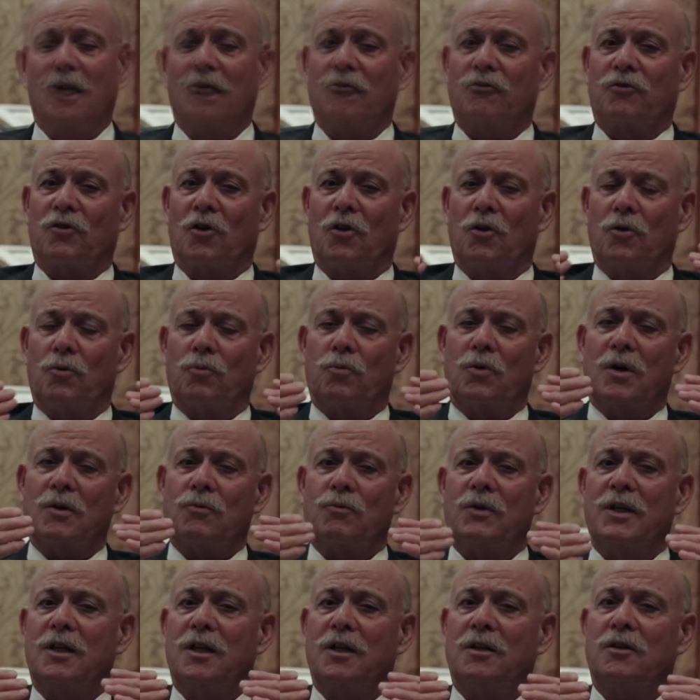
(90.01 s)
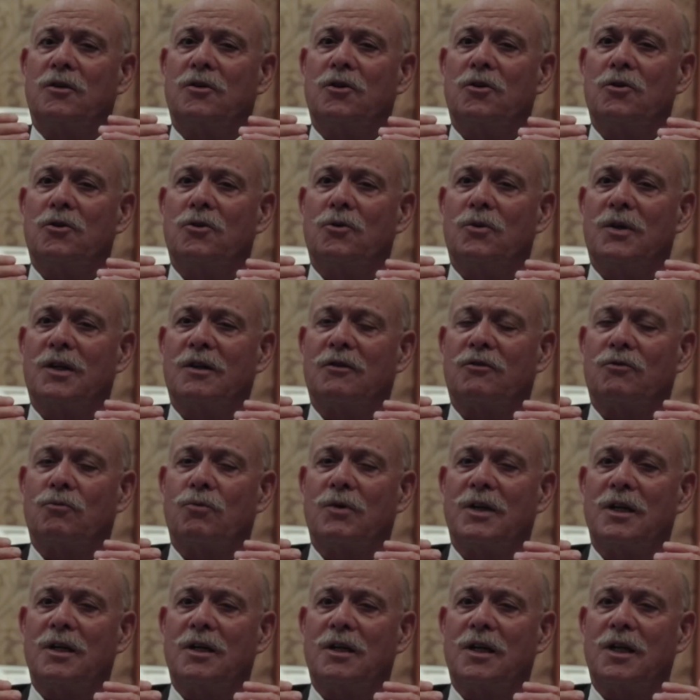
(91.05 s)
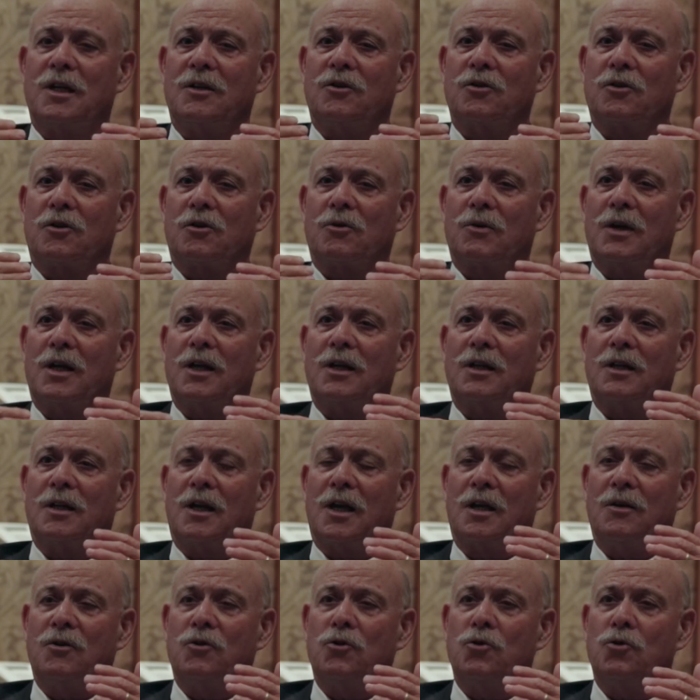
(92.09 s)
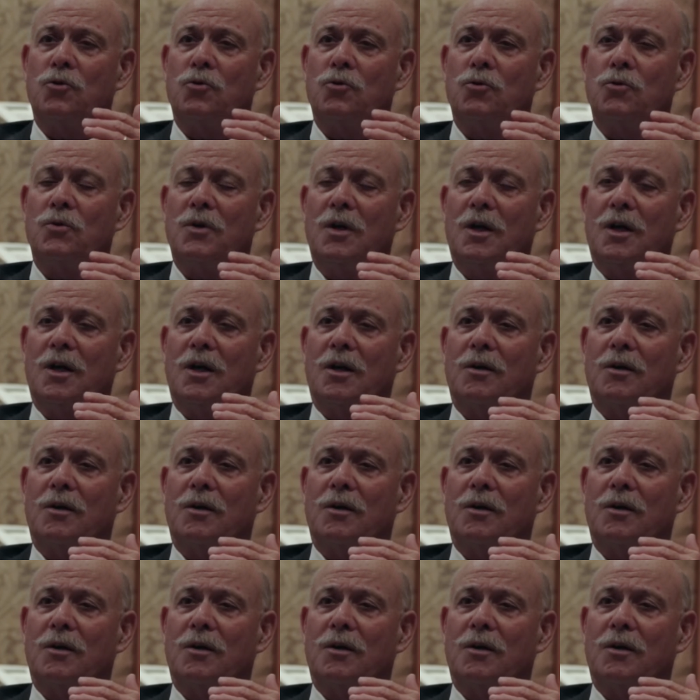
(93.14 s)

So what we need to do is we need to create a new,